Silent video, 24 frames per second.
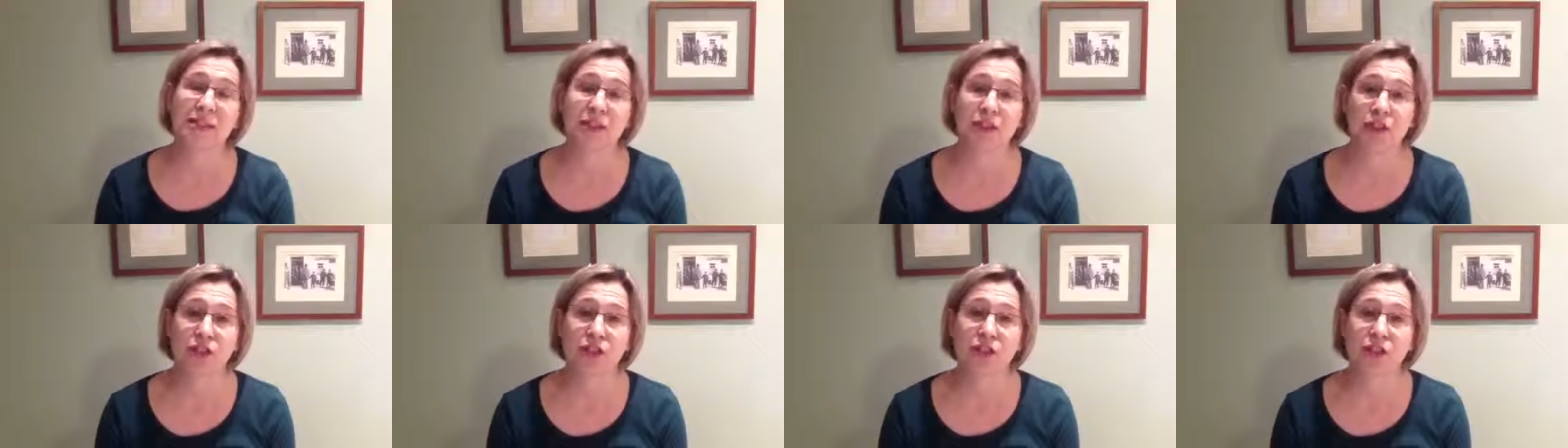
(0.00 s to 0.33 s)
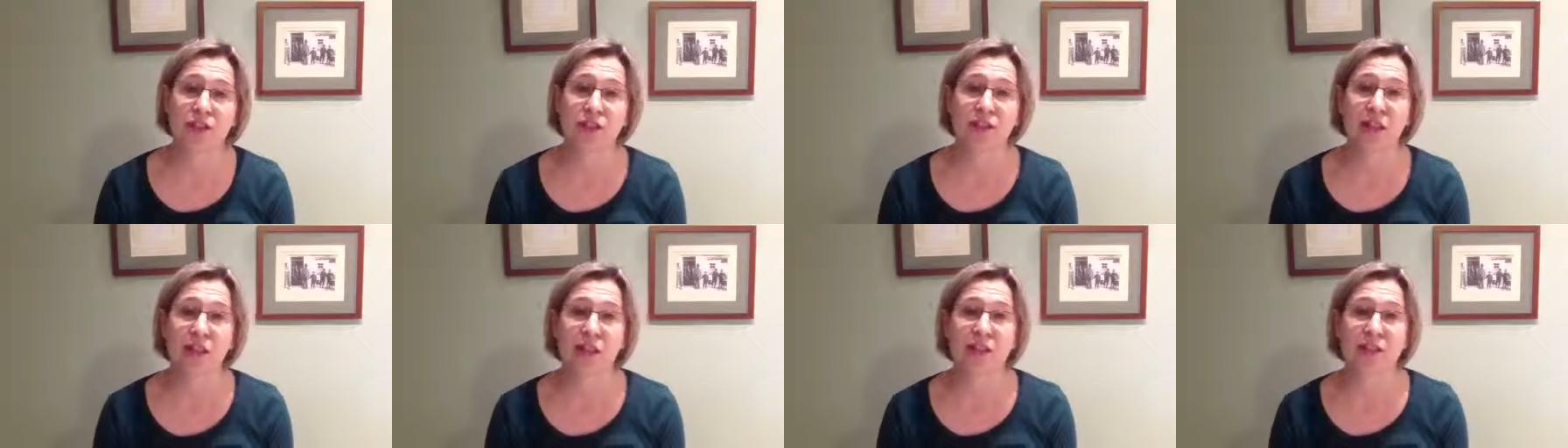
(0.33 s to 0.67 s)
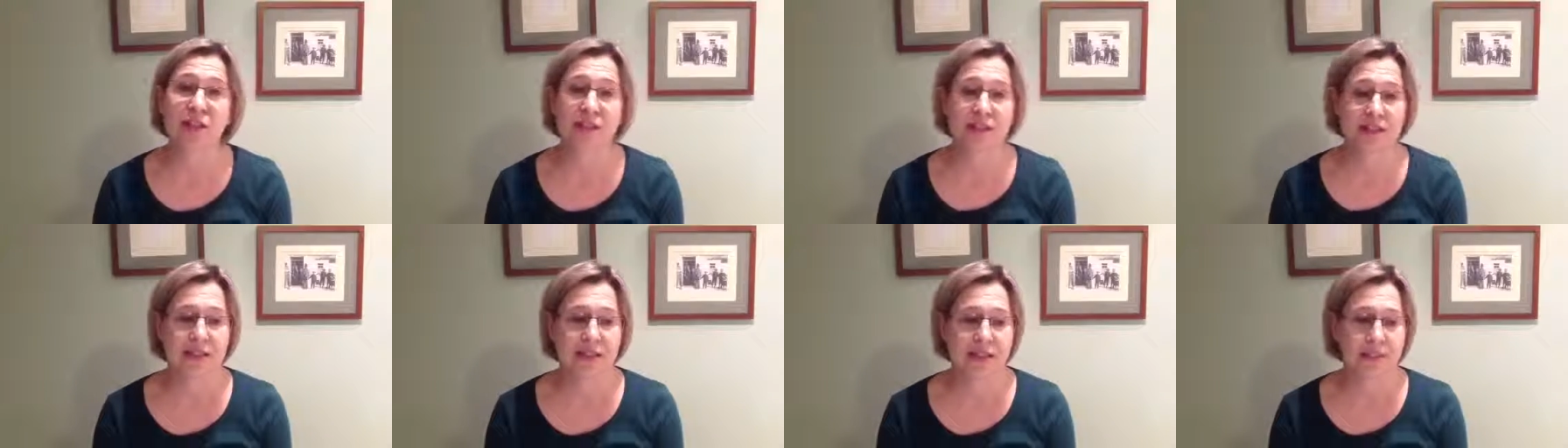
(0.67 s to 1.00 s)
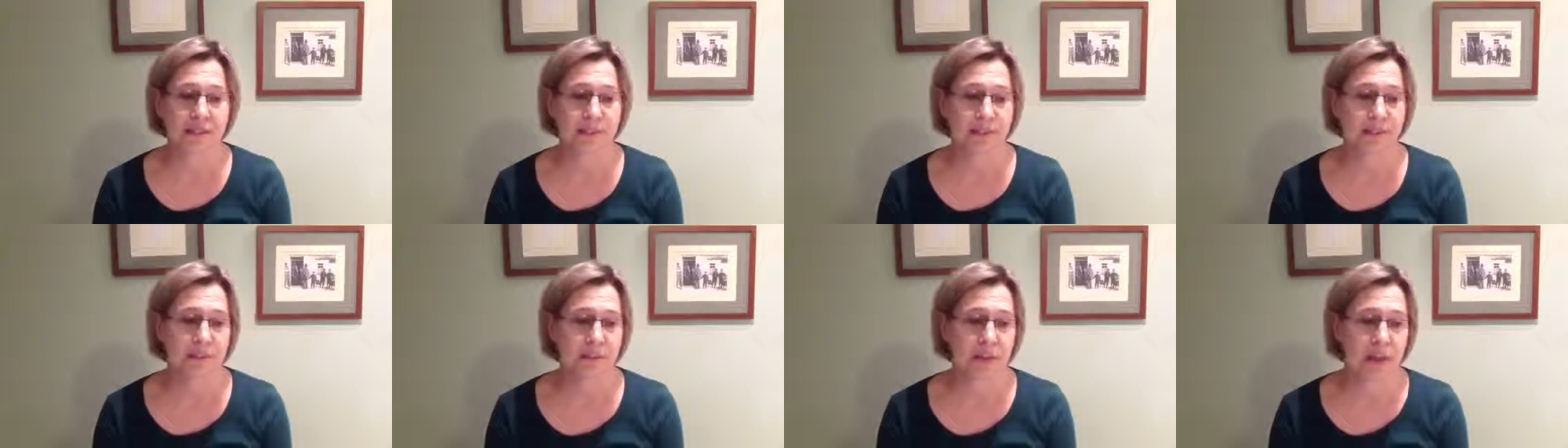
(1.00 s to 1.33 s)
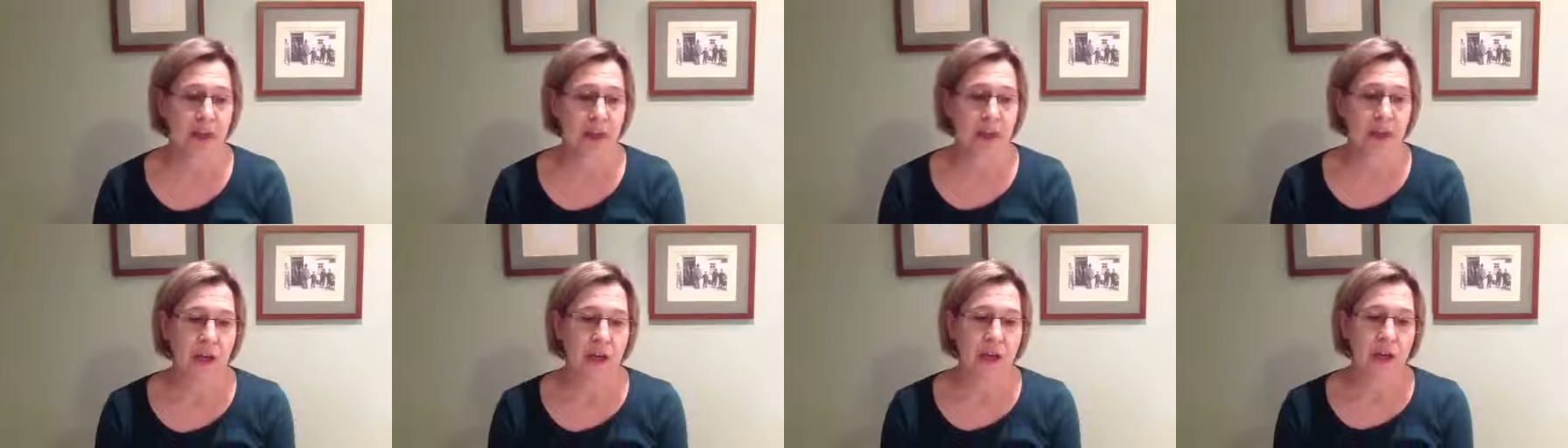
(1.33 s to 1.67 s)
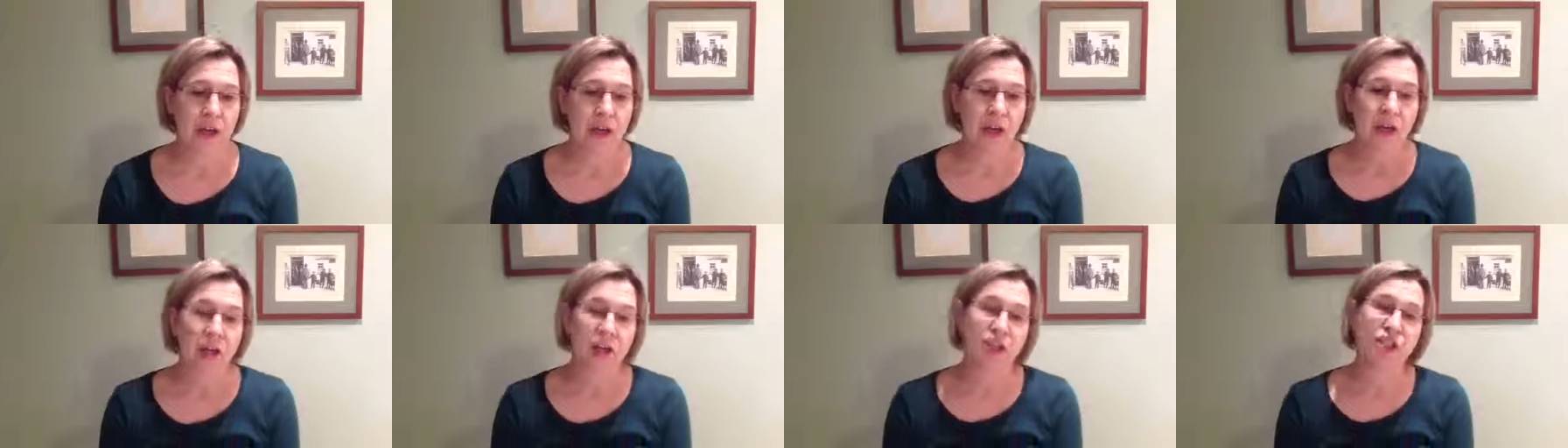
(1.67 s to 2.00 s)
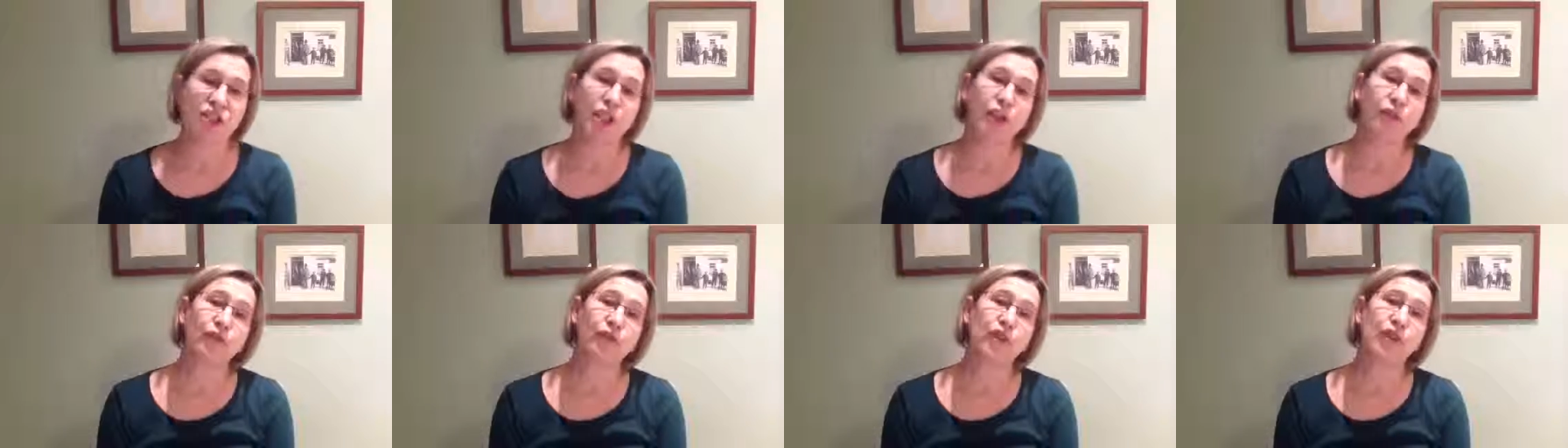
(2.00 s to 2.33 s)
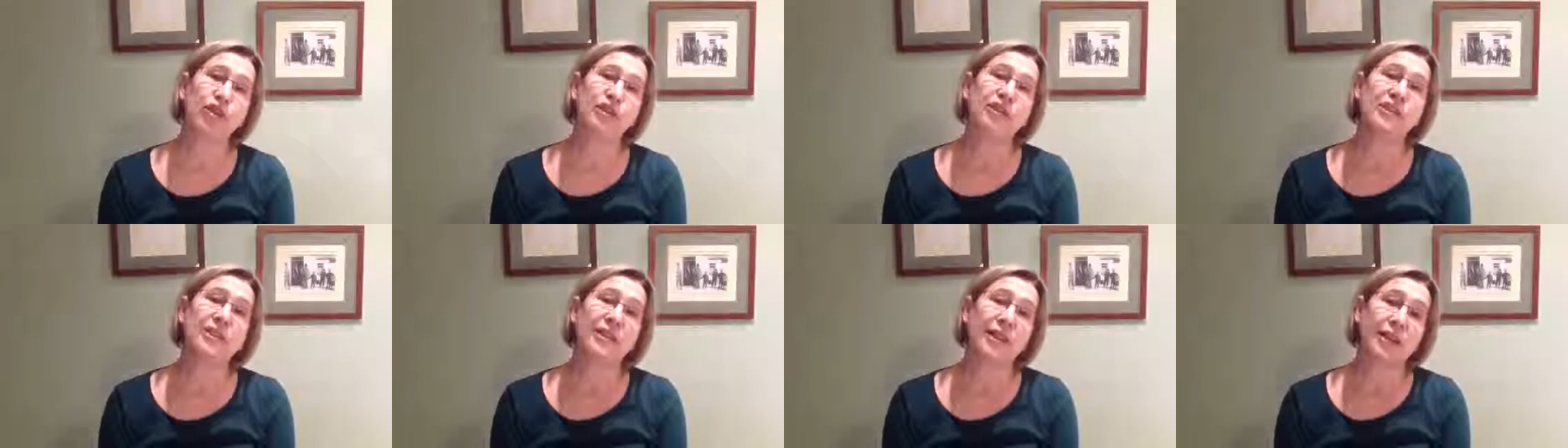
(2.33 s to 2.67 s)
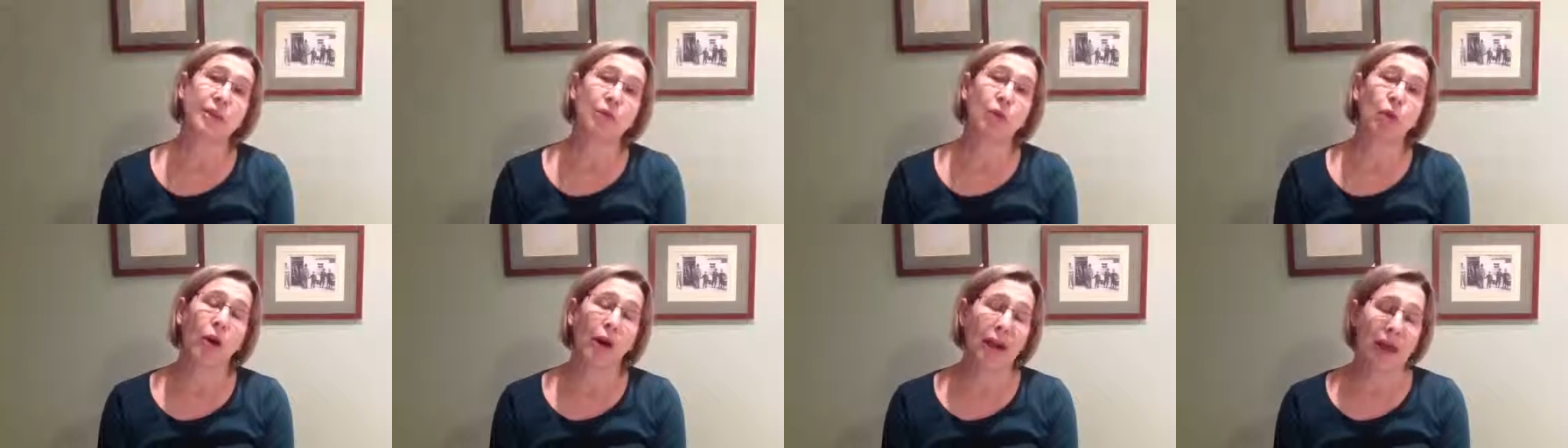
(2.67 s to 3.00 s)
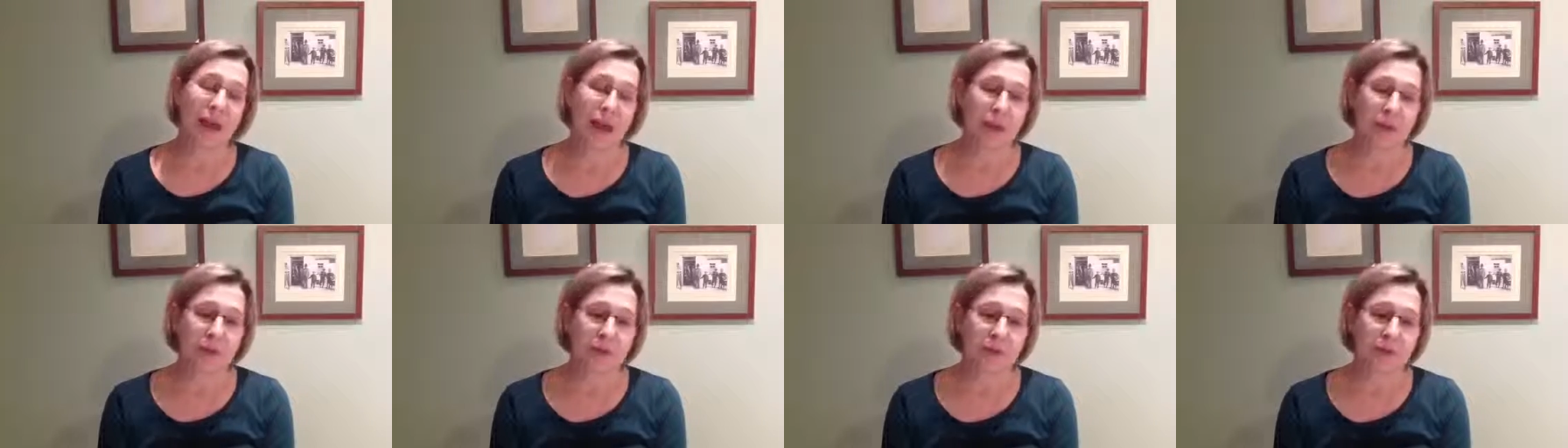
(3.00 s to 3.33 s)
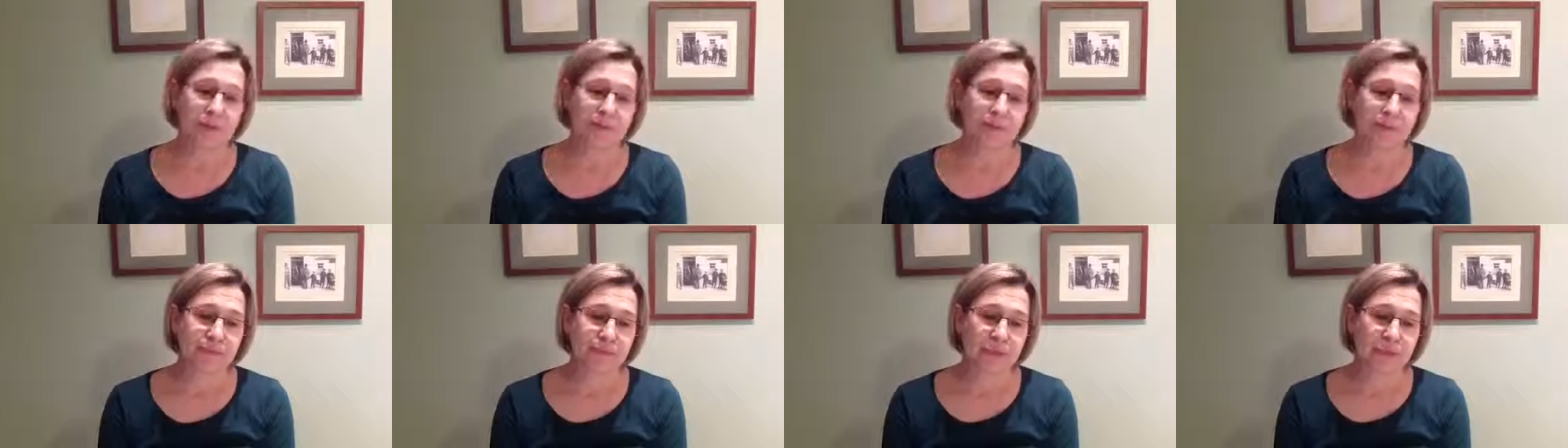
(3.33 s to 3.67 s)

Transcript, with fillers: and social sciences. So firstly, why habit?